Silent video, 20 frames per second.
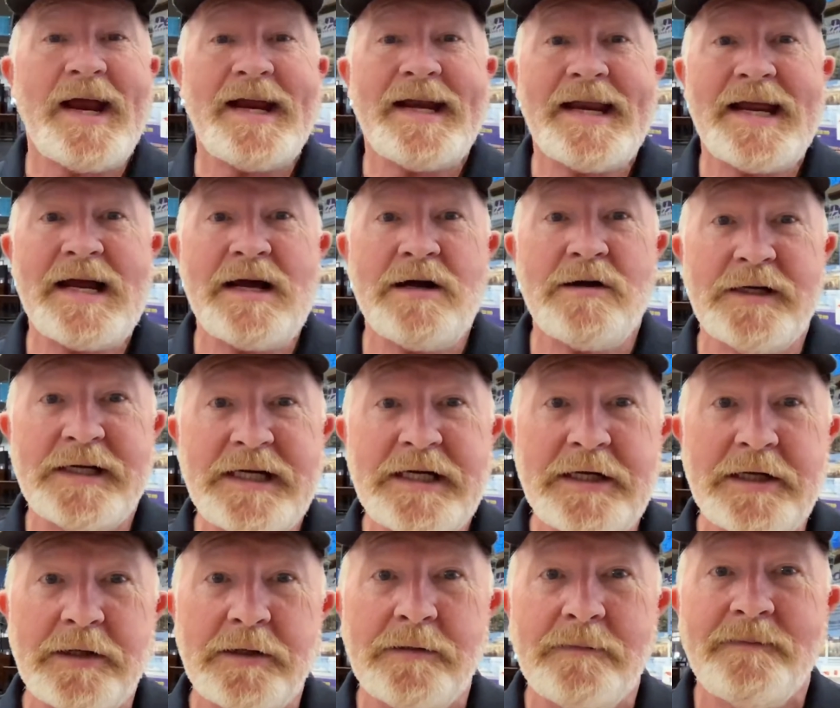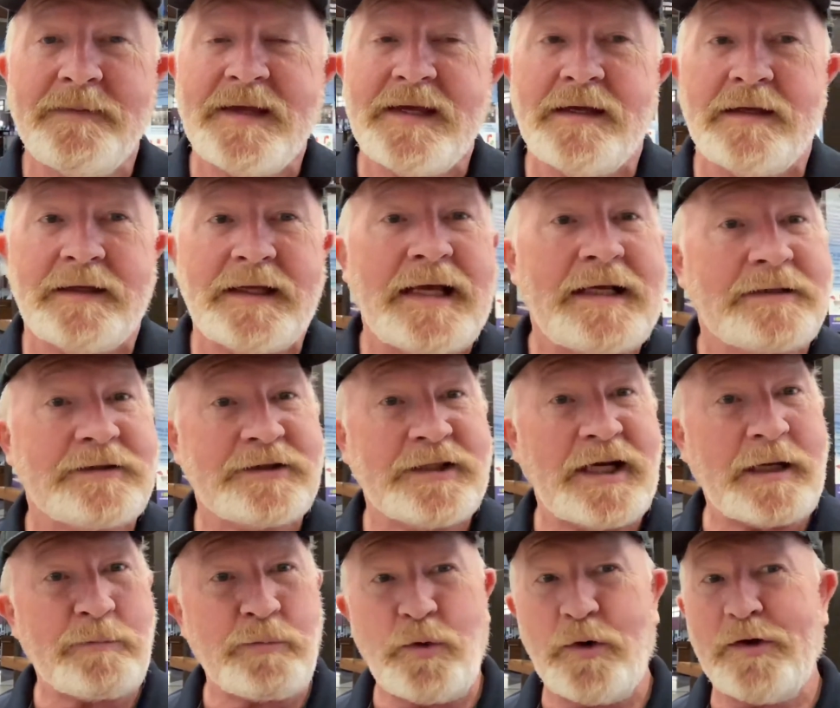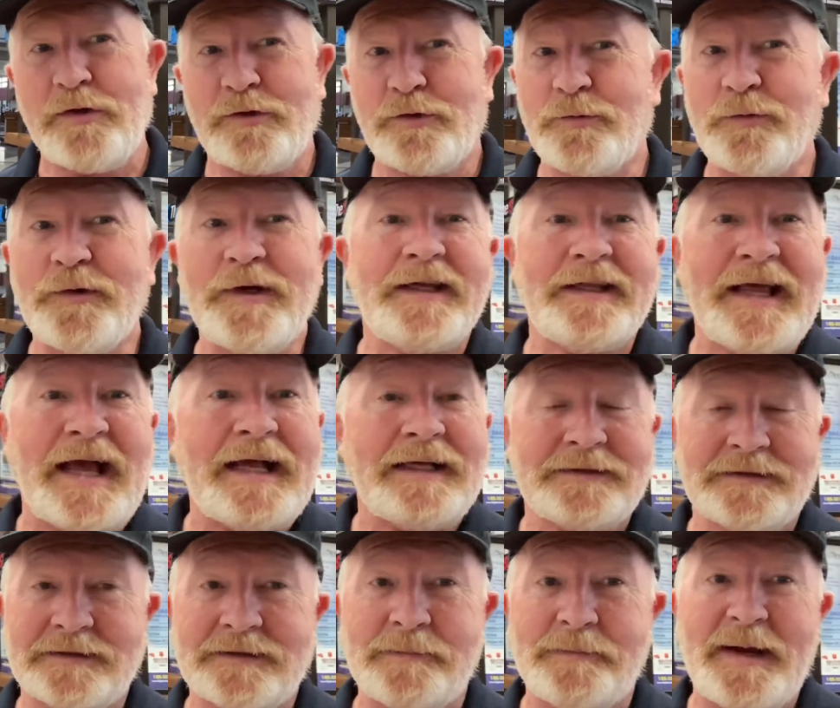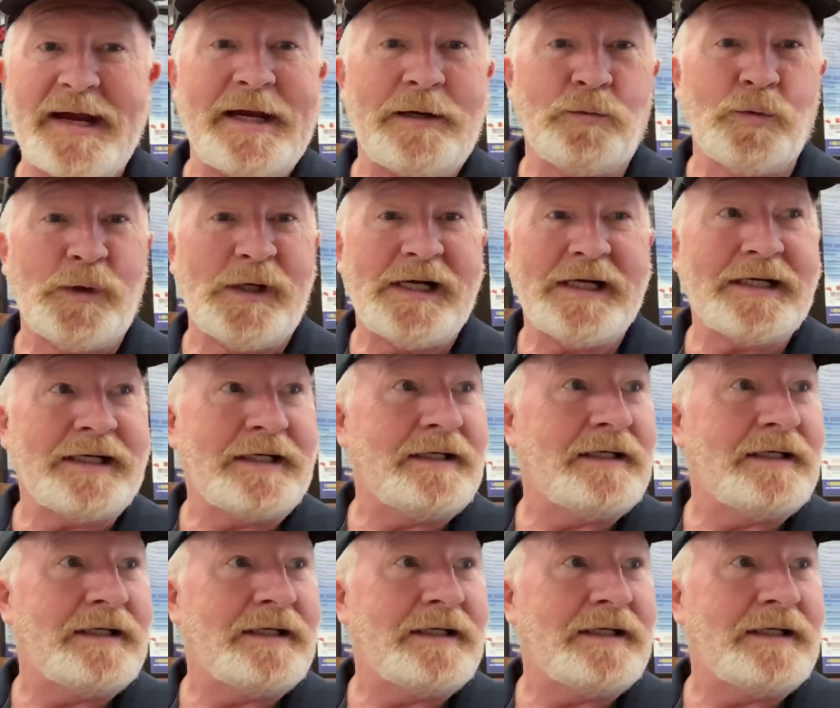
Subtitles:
Down here, that's checkpoint 3, that's the main one, and